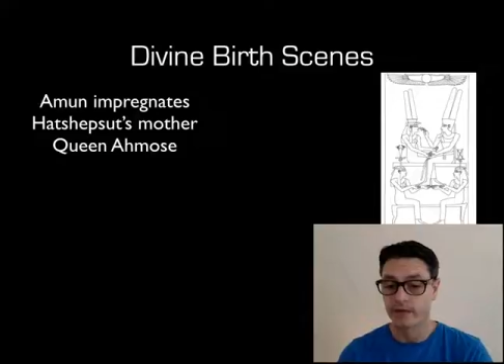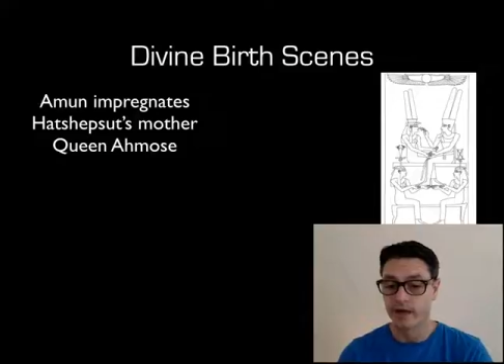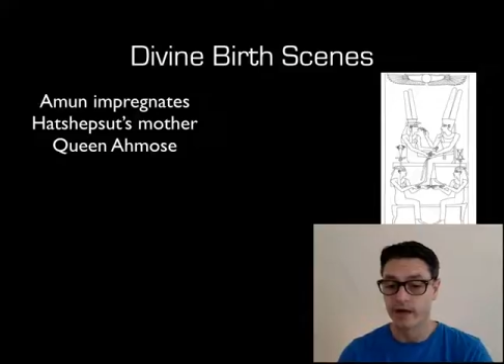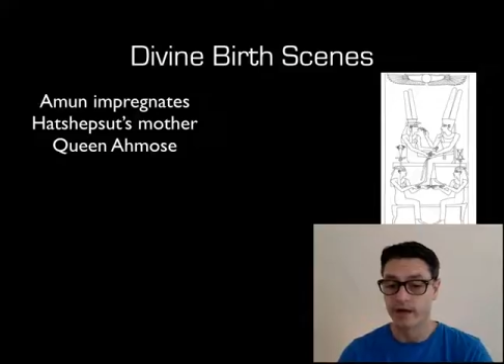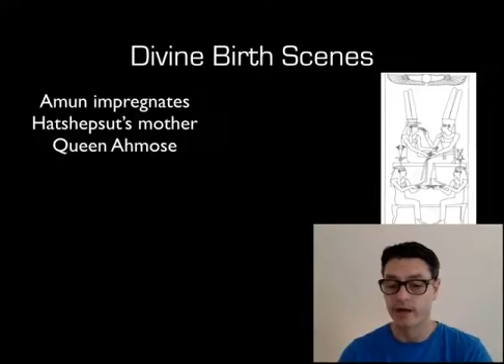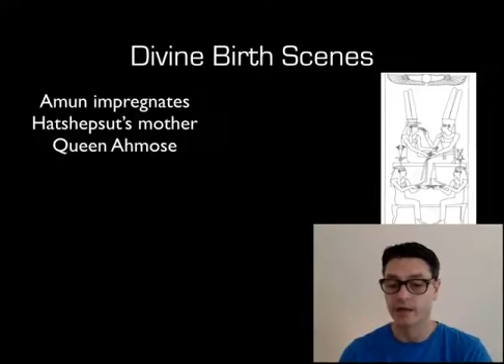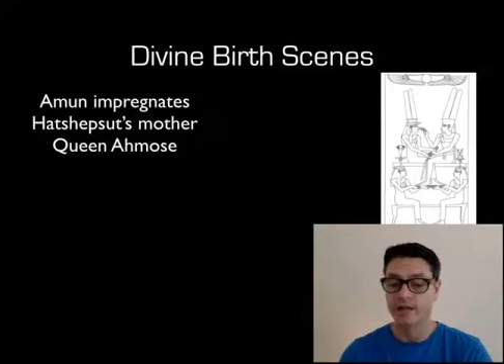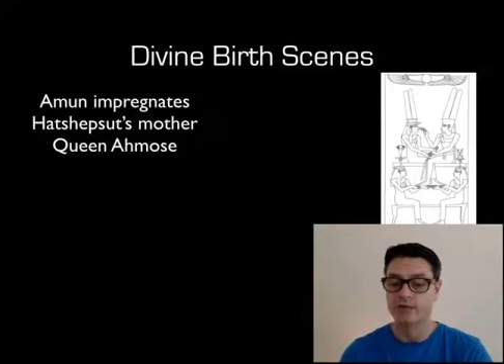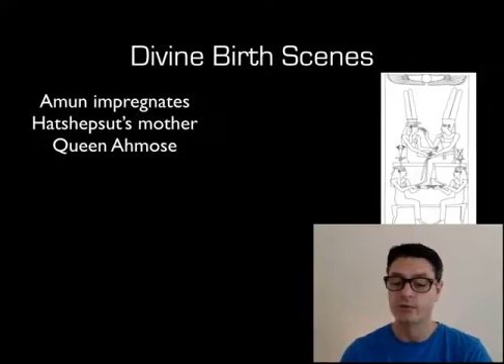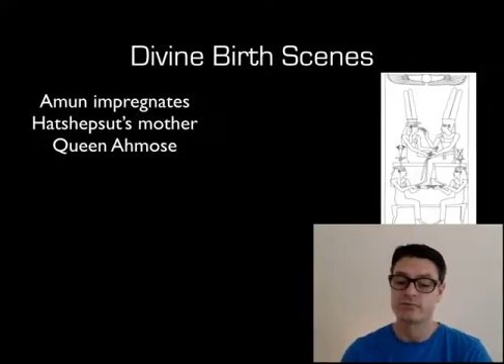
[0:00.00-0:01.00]
And
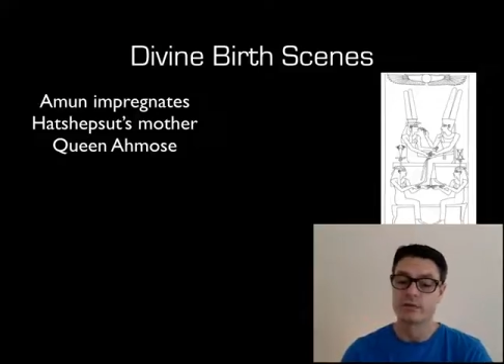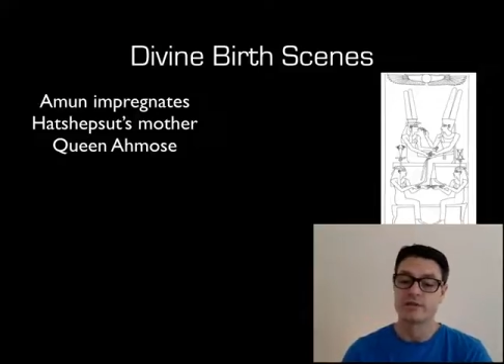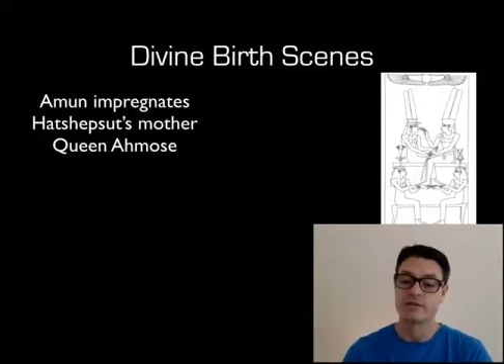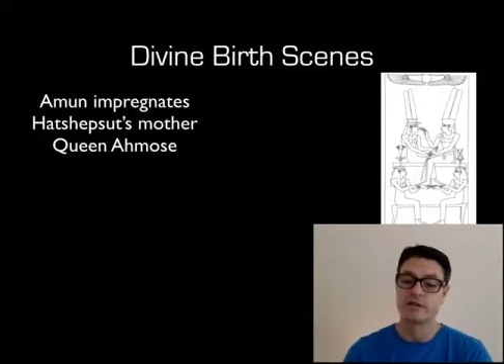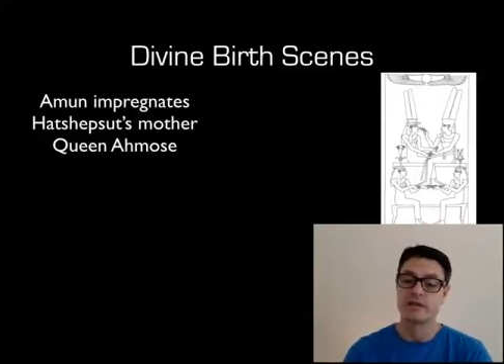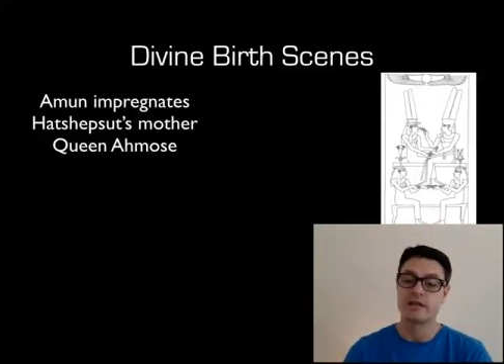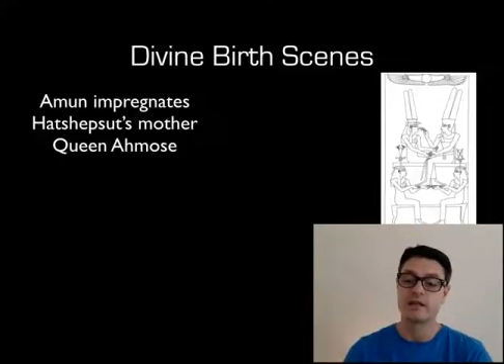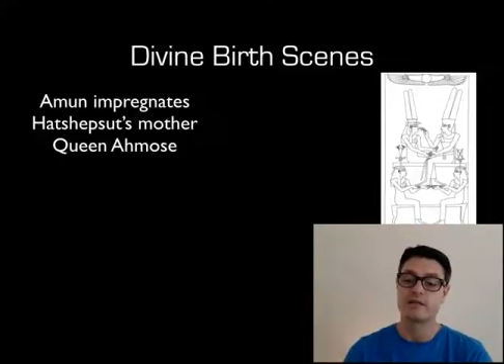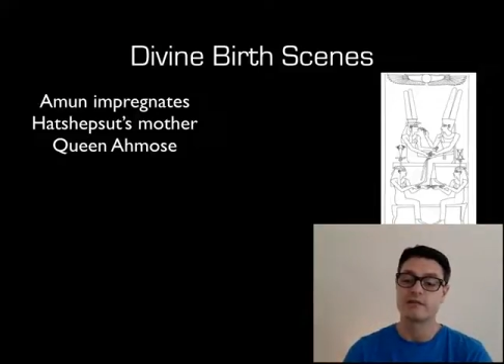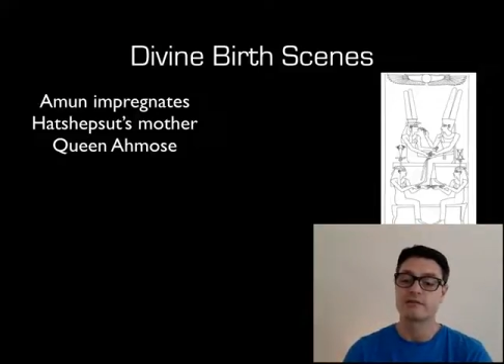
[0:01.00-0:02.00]
that's what's represented
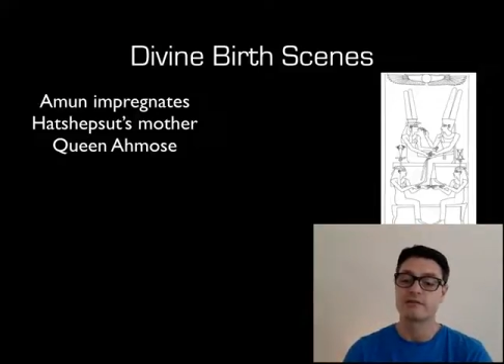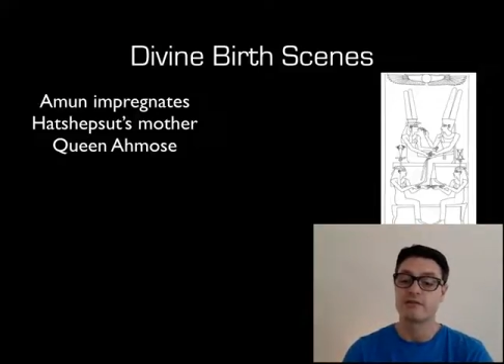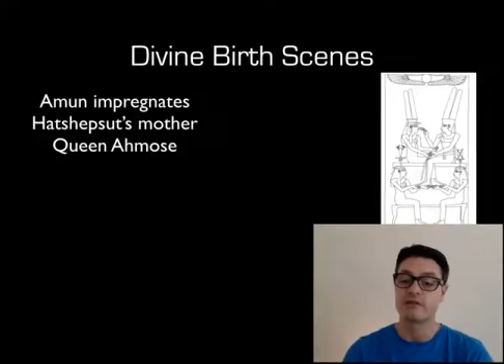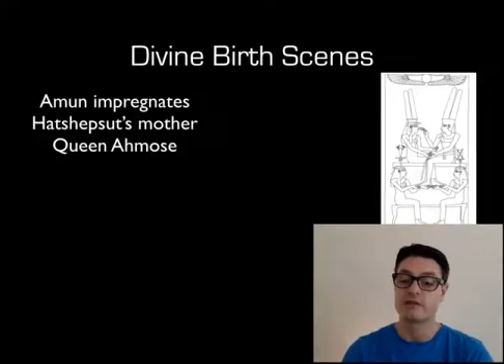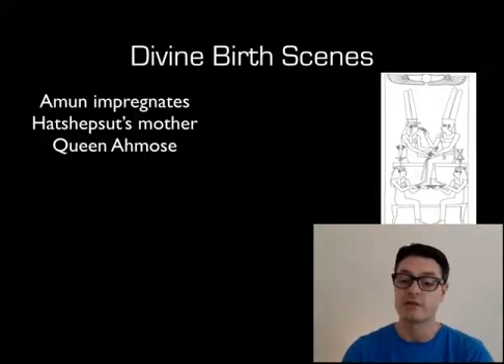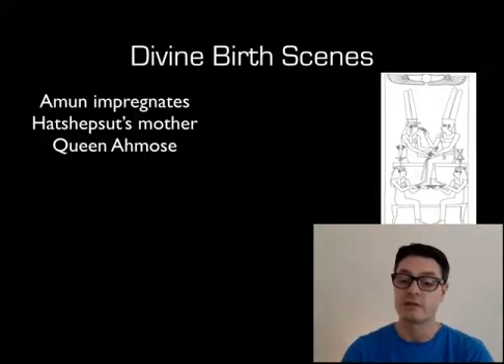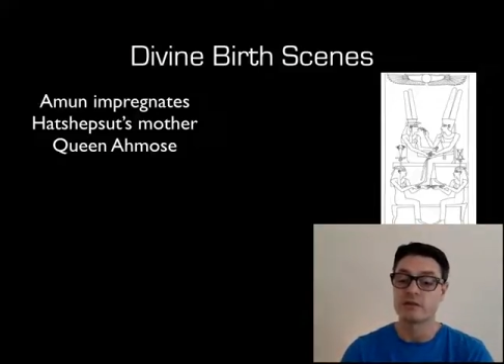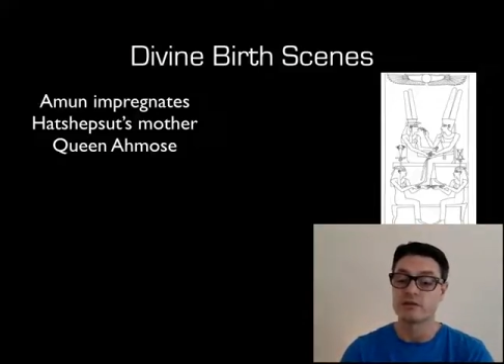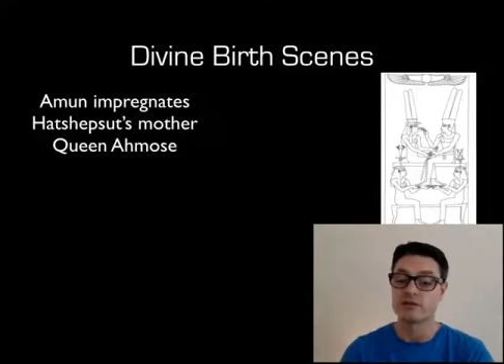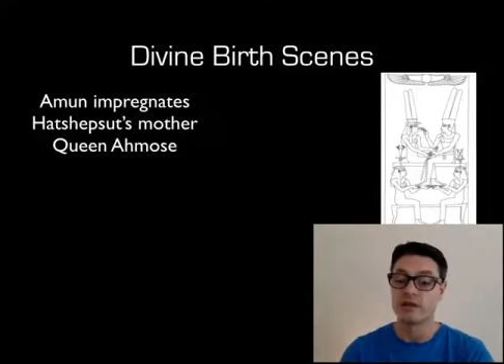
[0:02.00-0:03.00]
here in this first
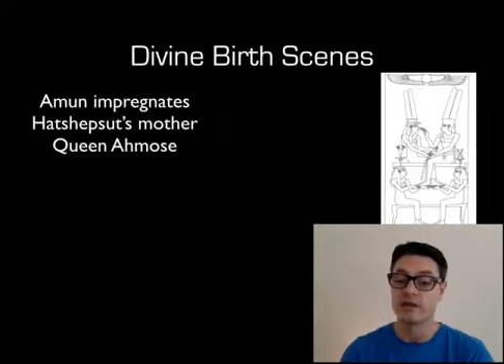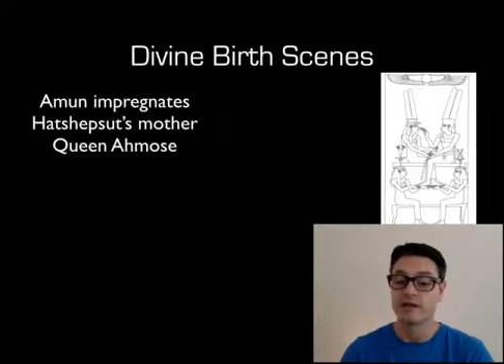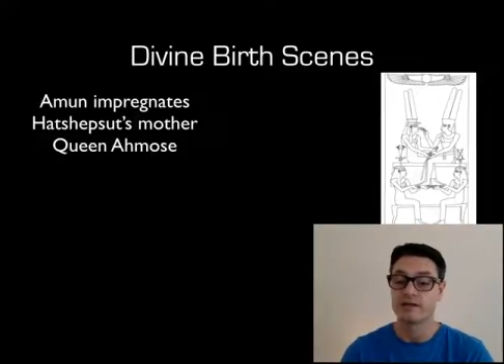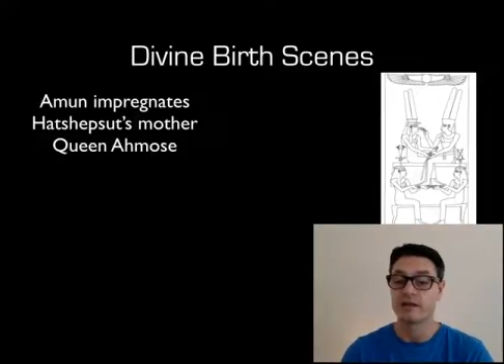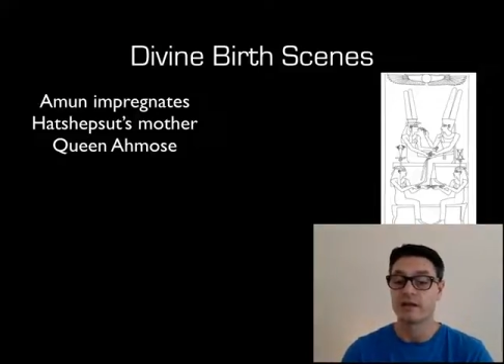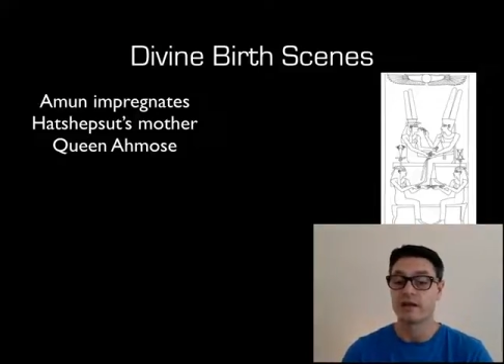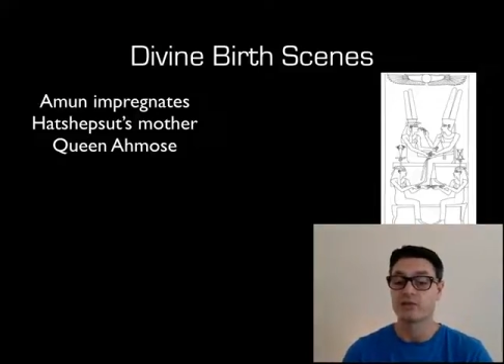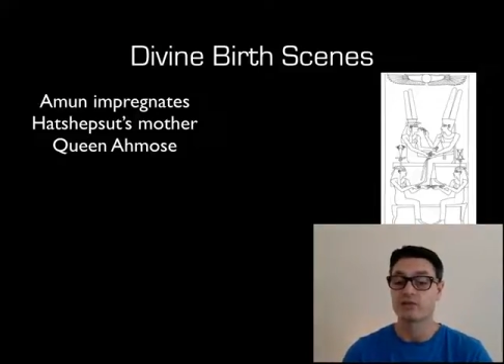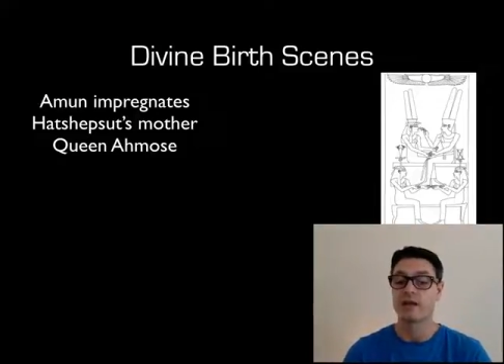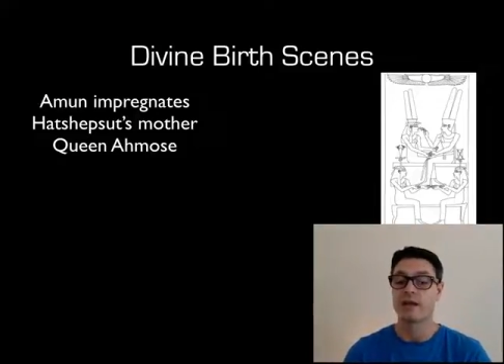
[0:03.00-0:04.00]
image, is that
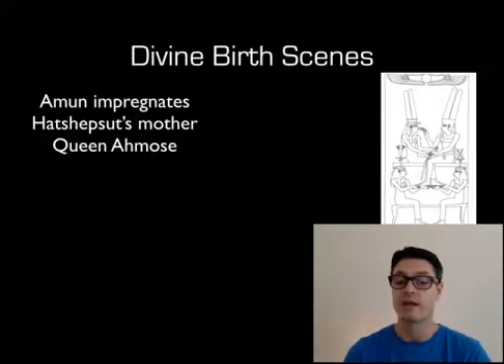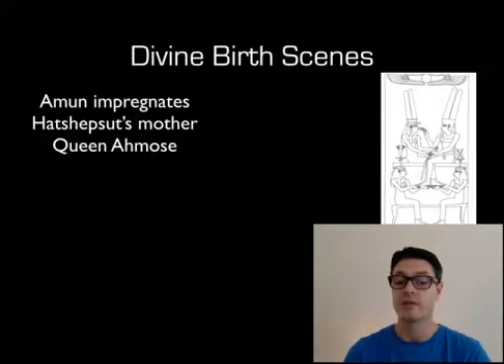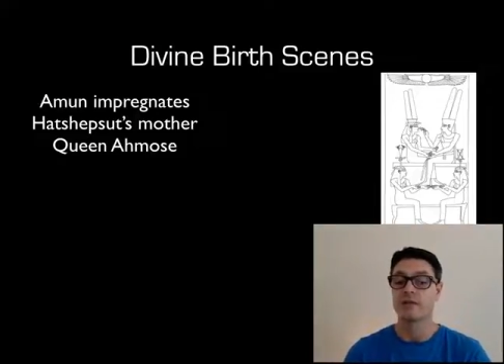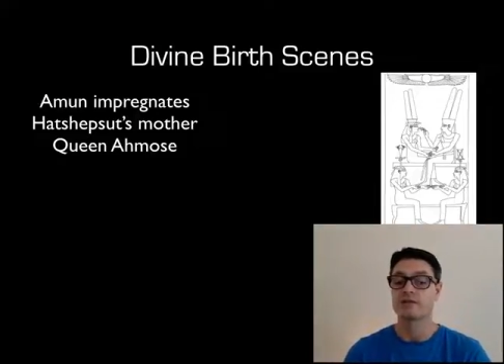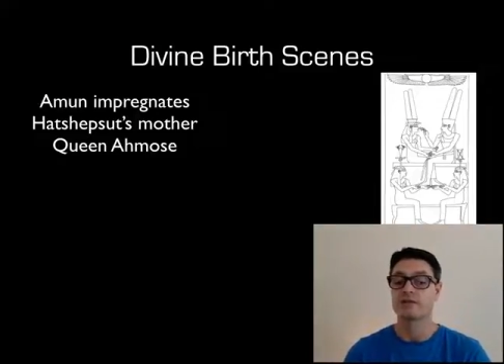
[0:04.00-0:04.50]
actually happening.